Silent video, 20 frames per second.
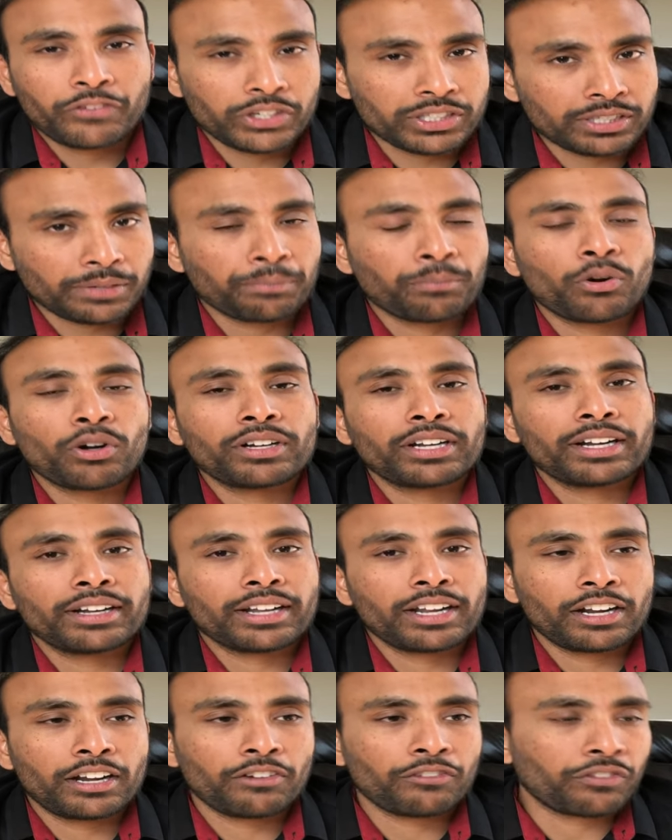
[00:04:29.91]
if it's
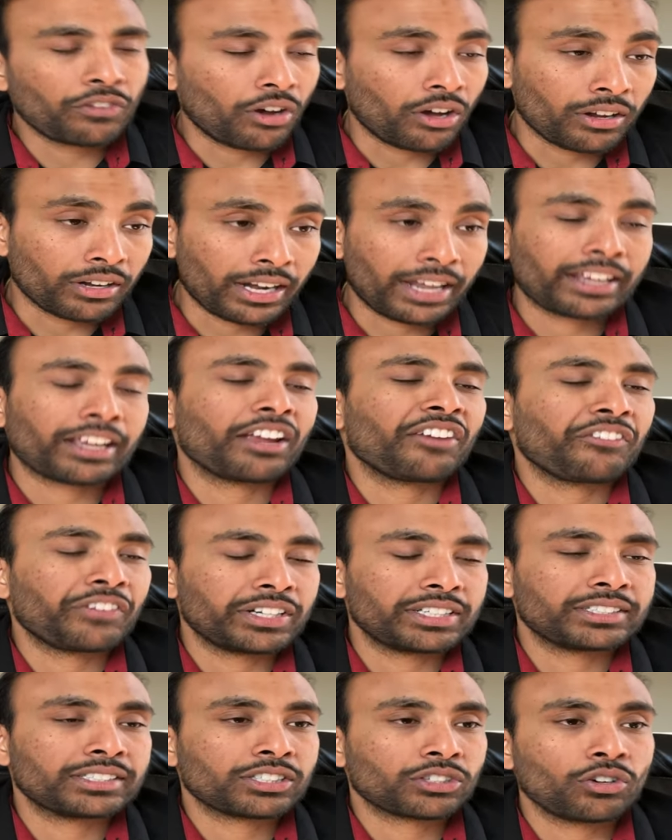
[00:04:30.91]
important enough or like if
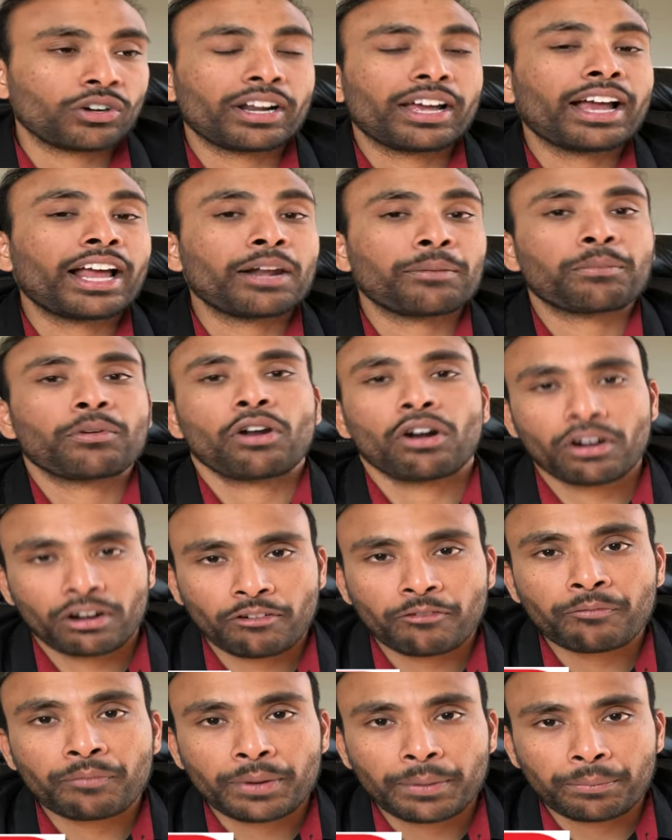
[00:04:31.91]
it's going to help a
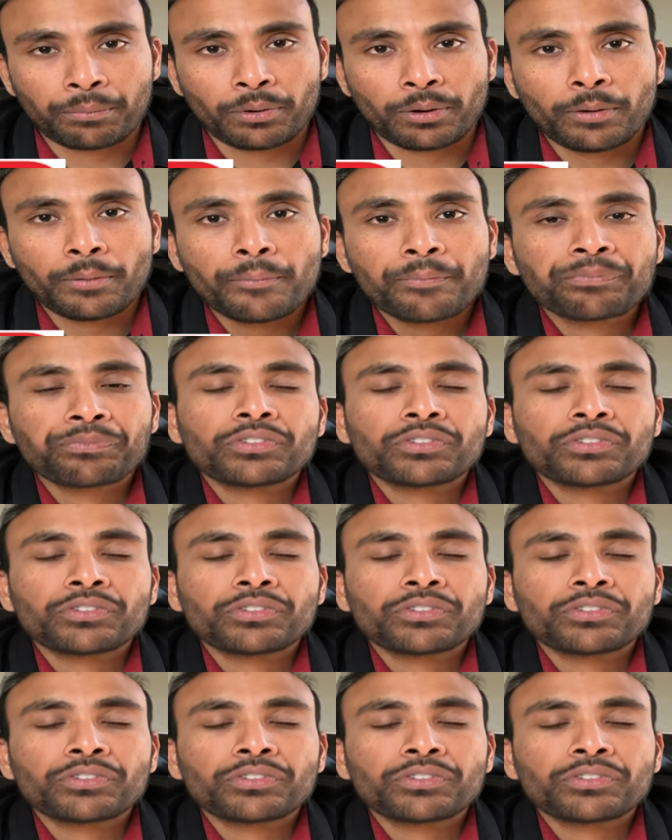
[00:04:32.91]
lot of people.